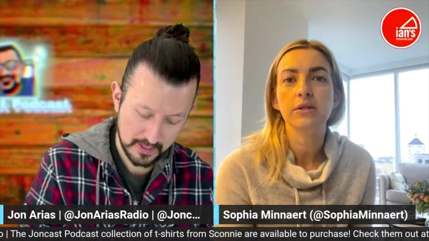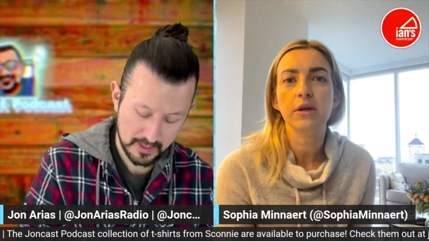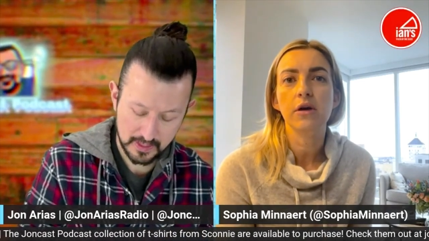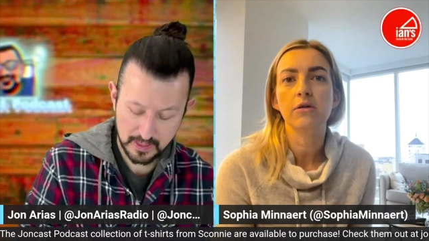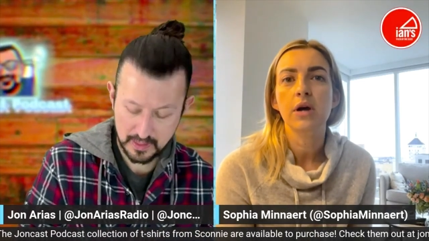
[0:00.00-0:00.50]

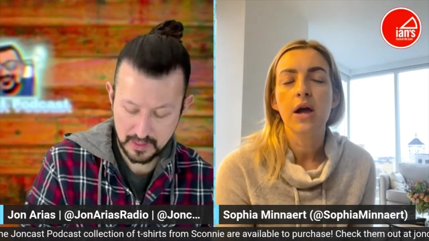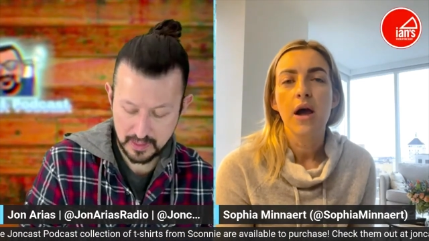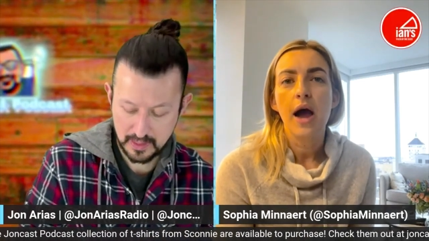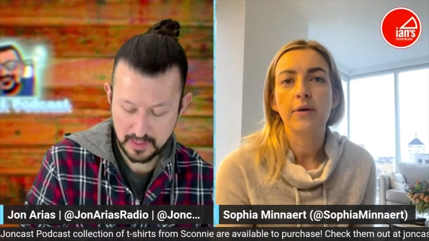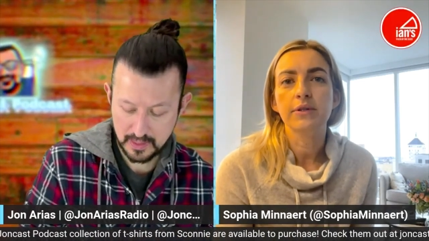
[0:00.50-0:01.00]
Speaker 1: So
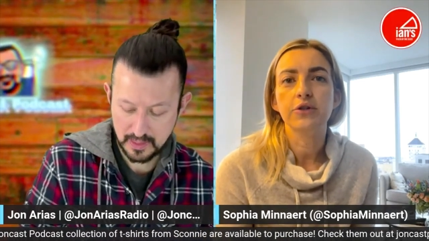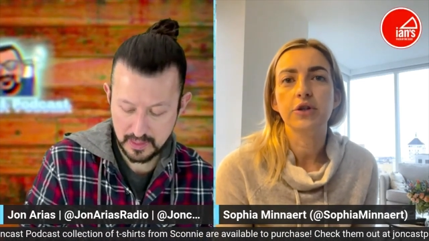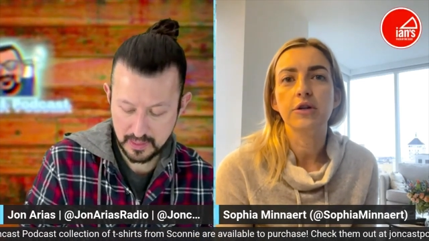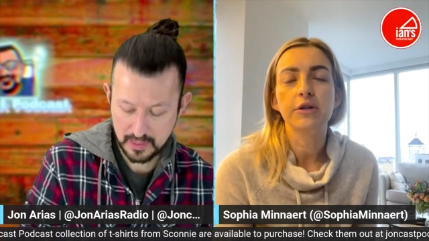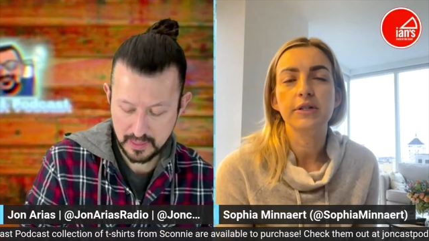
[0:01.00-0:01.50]
I was a
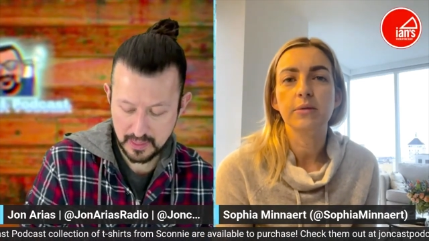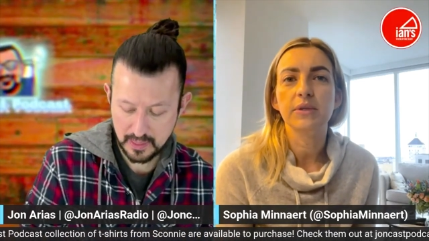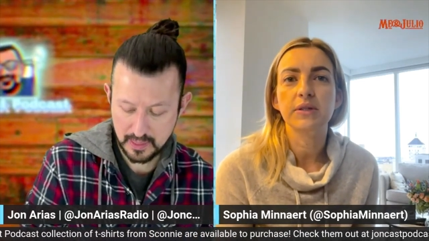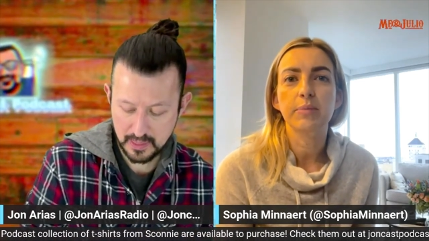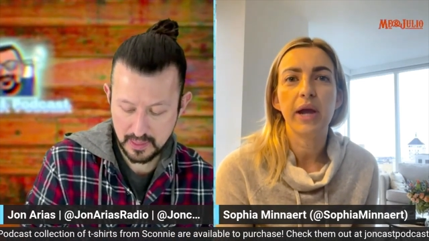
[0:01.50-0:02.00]
journalism
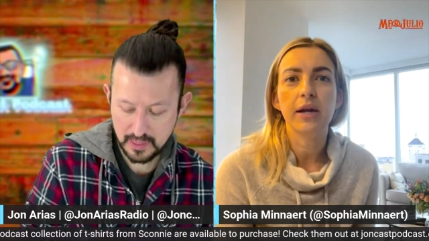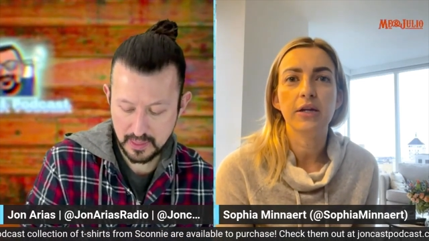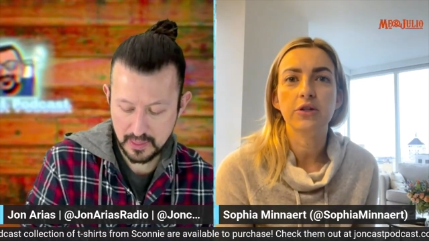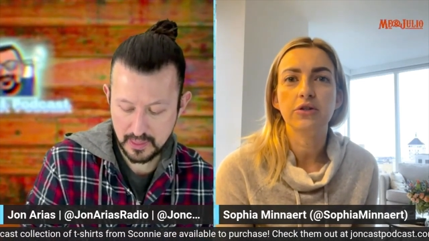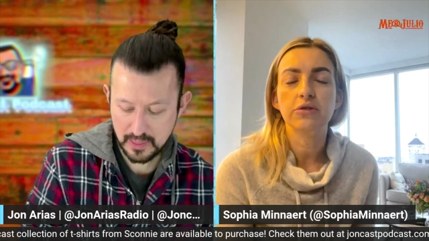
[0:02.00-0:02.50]
and
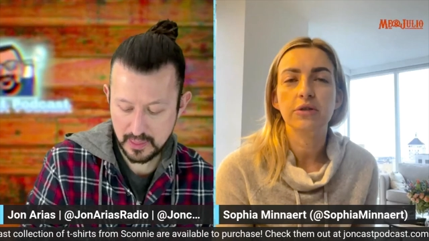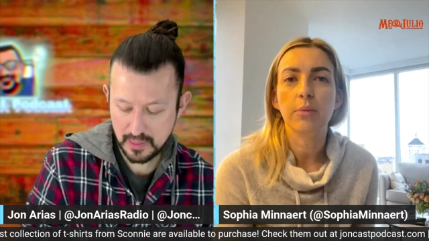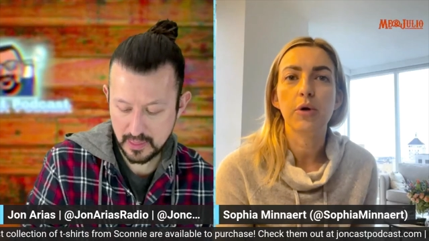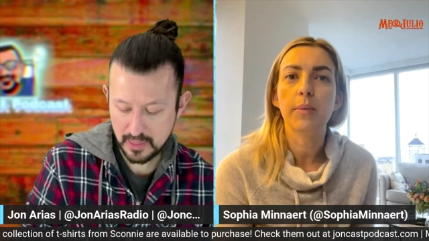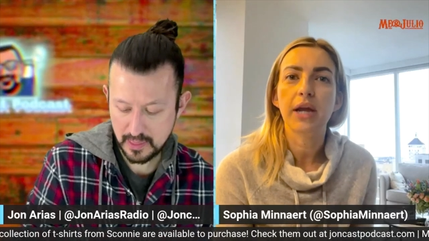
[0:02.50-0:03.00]
Spanish
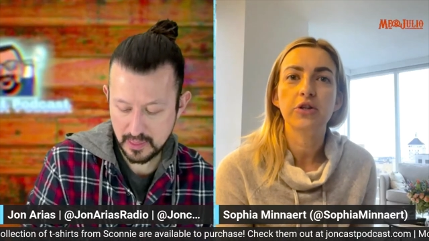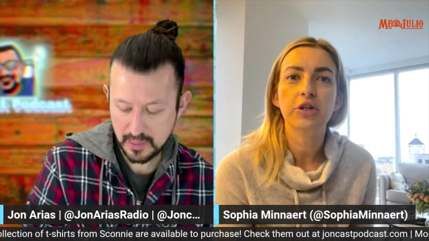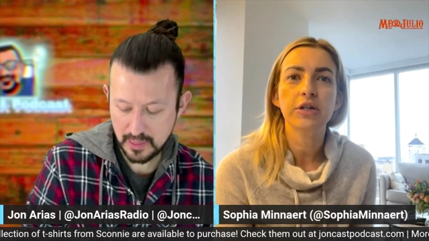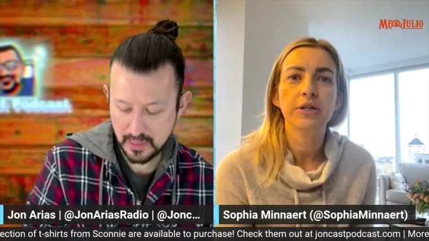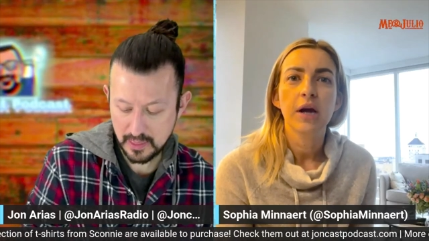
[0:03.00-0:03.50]
double
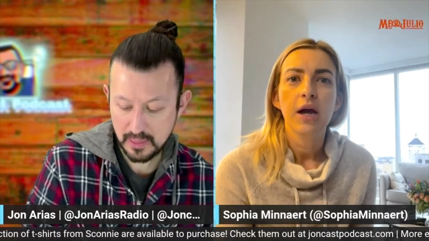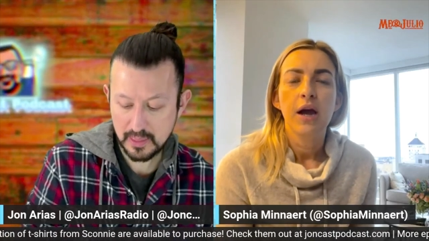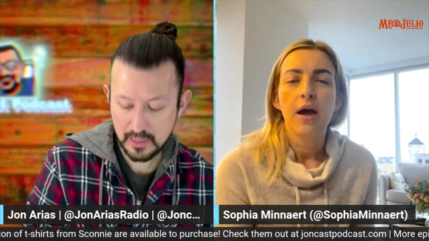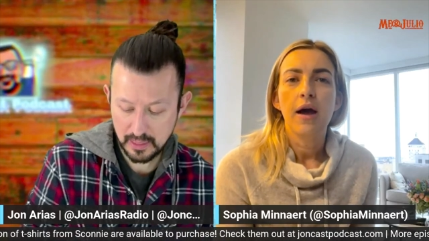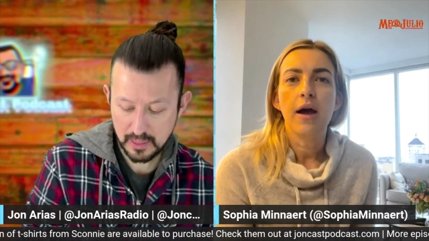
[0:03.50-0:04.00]
major.
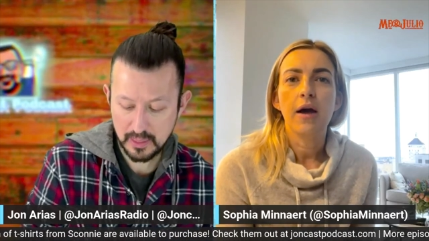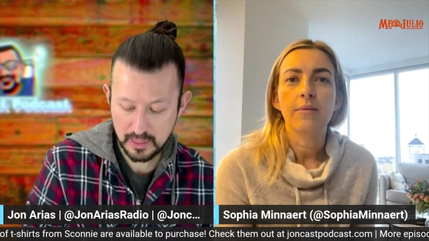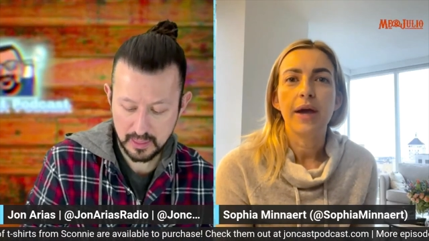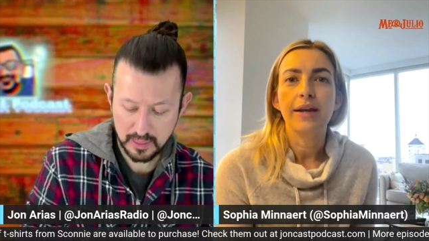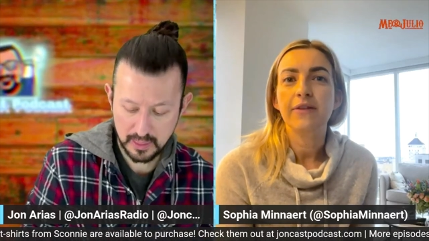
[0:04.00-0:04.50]
Hmm.
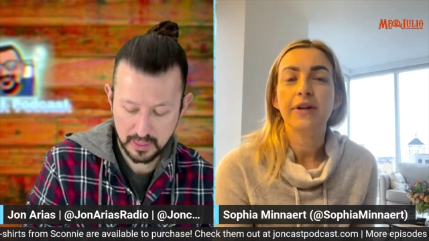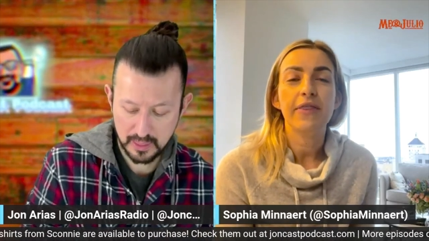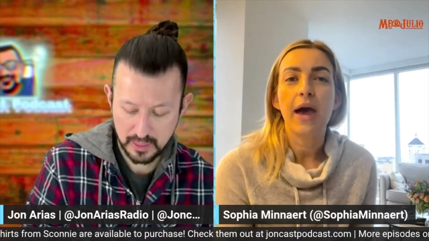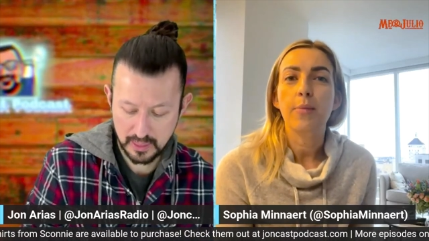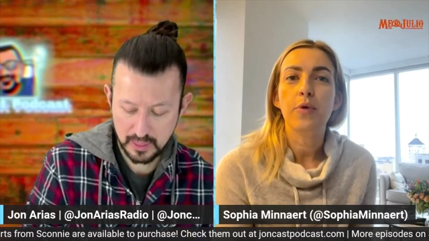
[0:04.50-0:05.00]
Um, and even
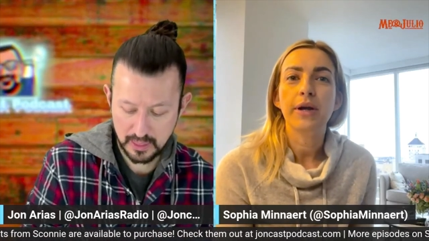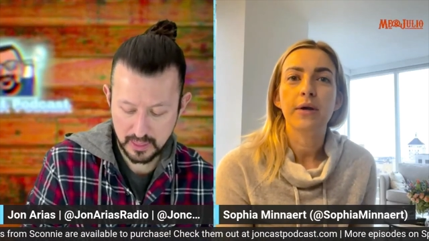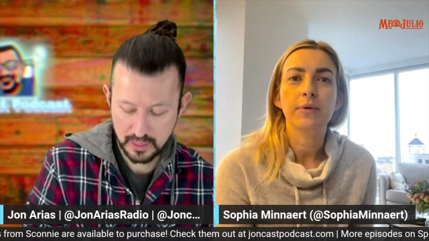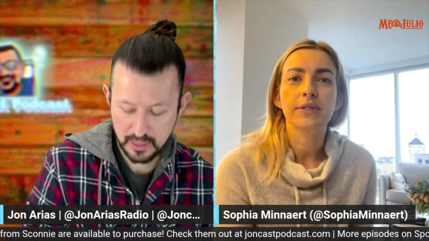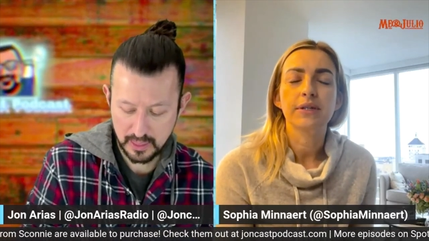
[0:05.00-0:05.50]
at that point,
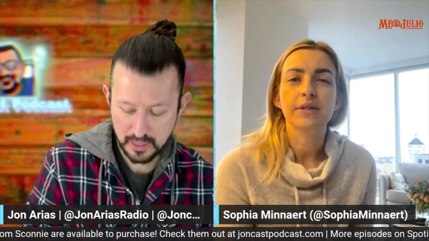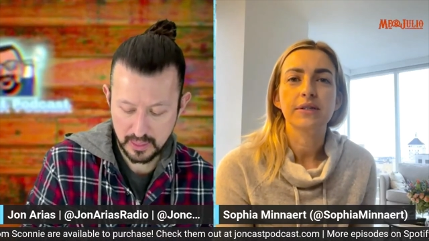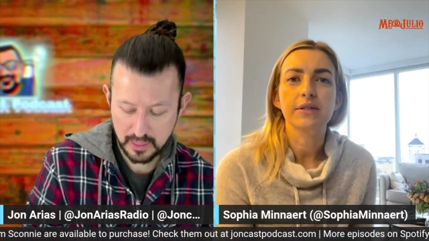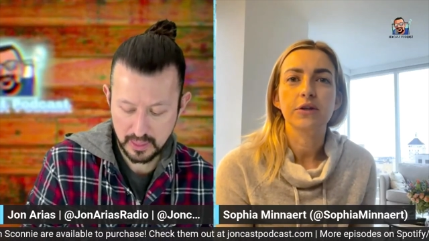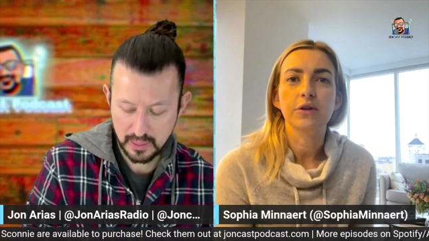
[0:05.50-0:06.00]
I wasn't
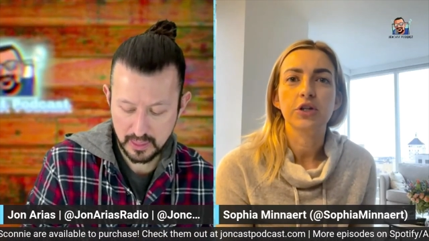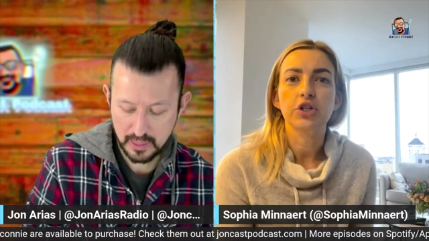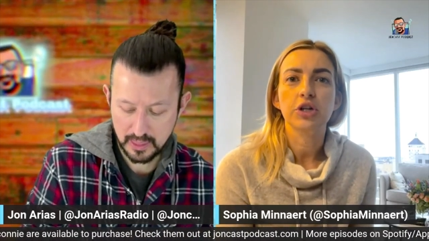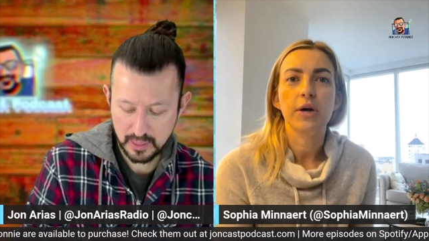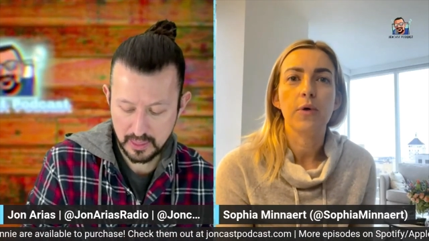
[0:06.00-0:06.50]
necessarily
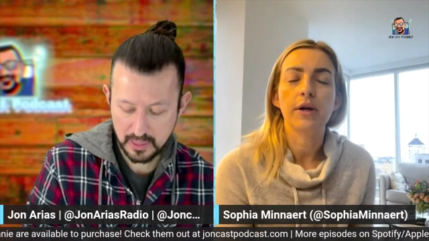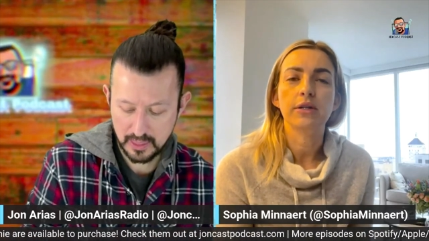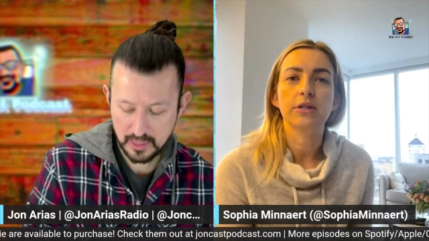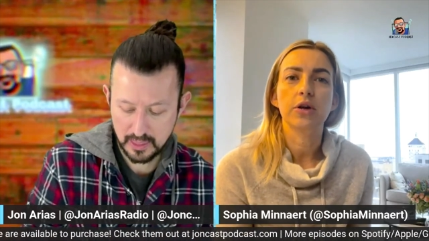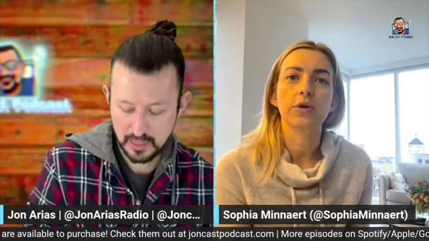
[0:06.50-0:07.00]
sure I
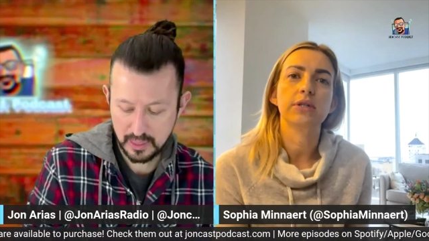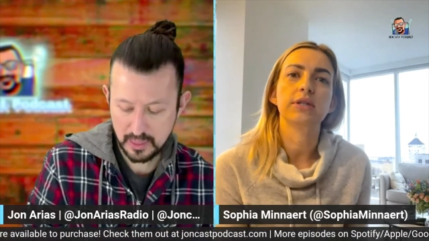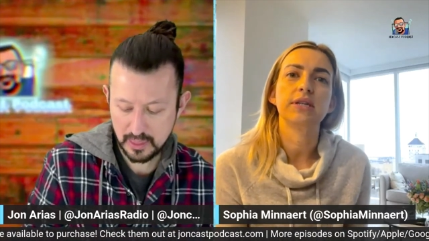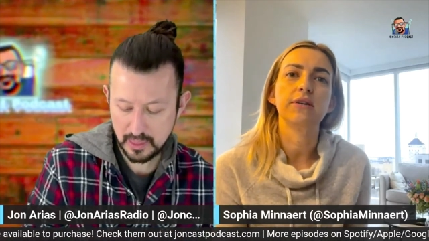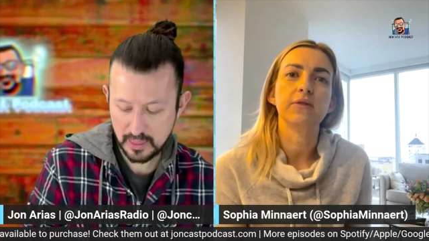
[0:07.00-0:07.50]
wanted to go
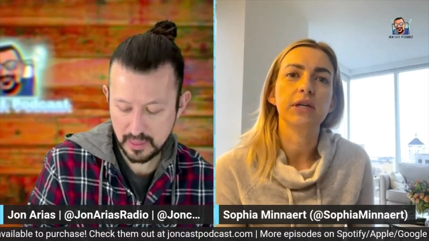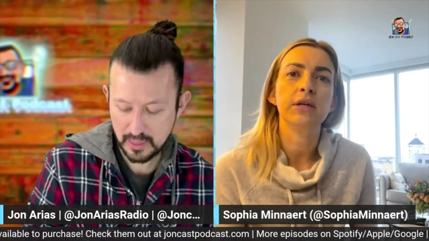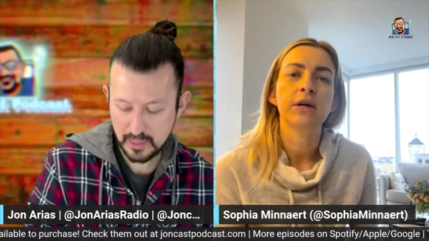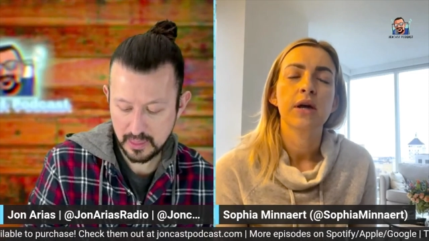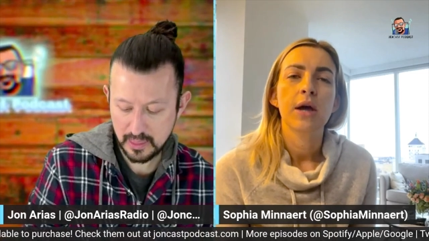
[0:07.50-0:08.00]
into
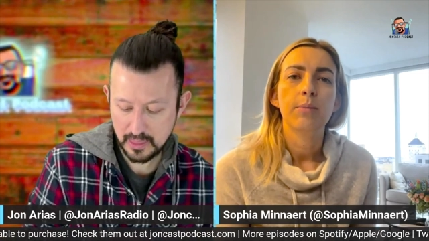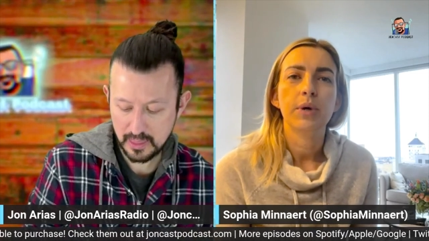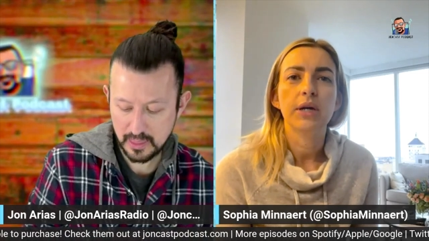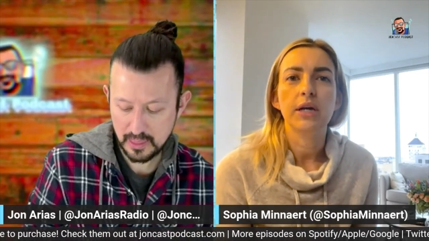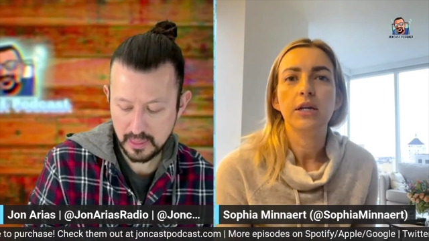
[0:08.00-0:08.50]
TV,
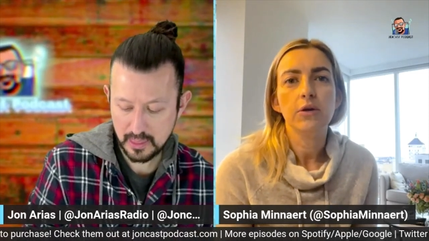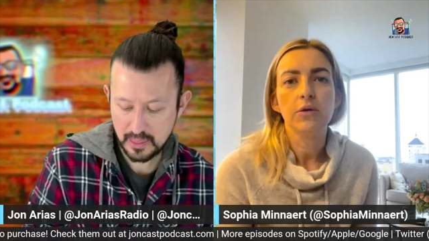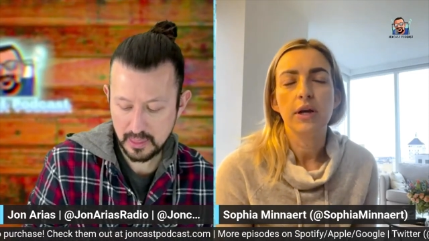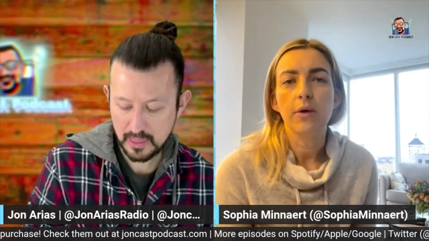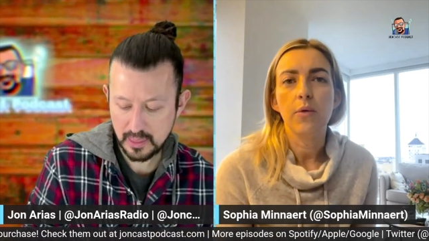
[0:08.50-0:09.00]
but I knew that I